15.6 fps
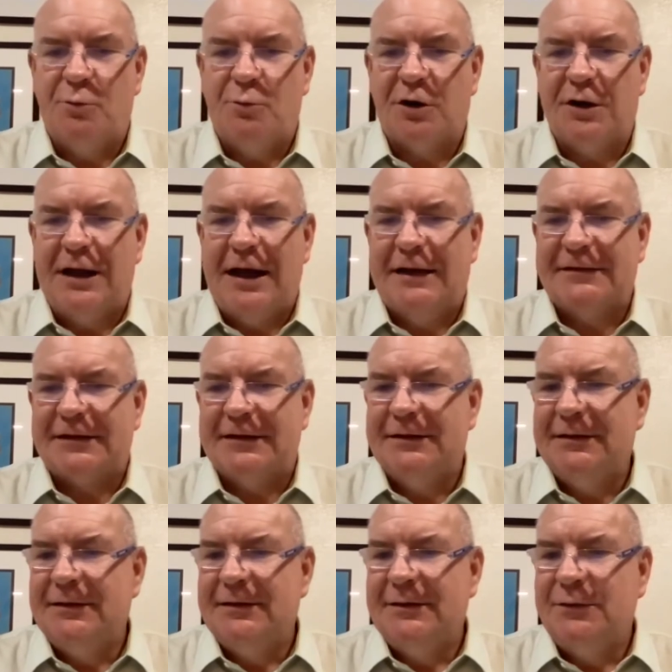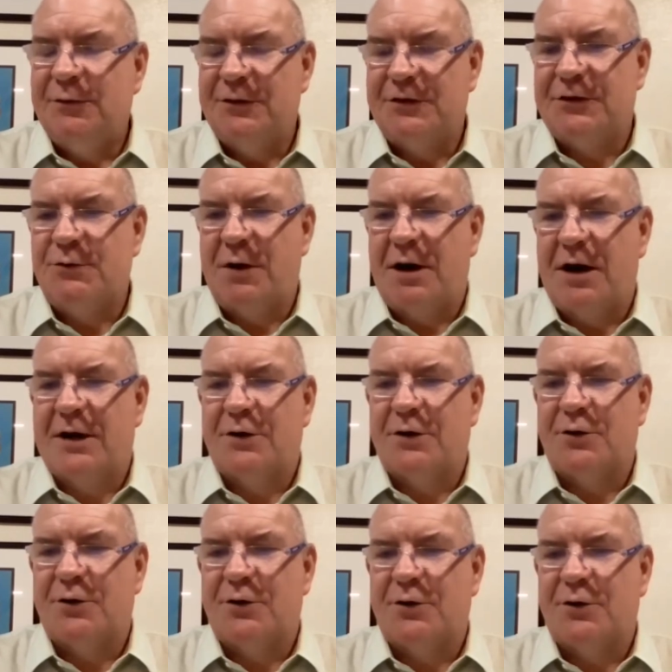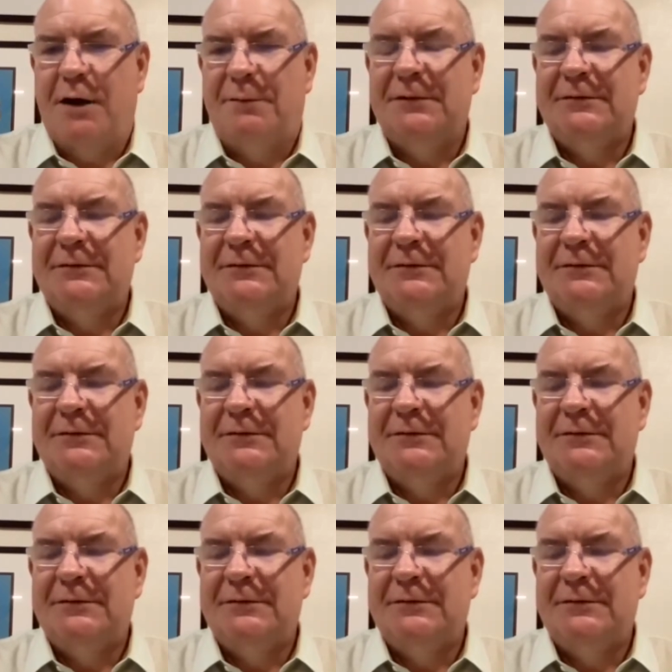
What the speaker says: Alaska, which is where I grew up.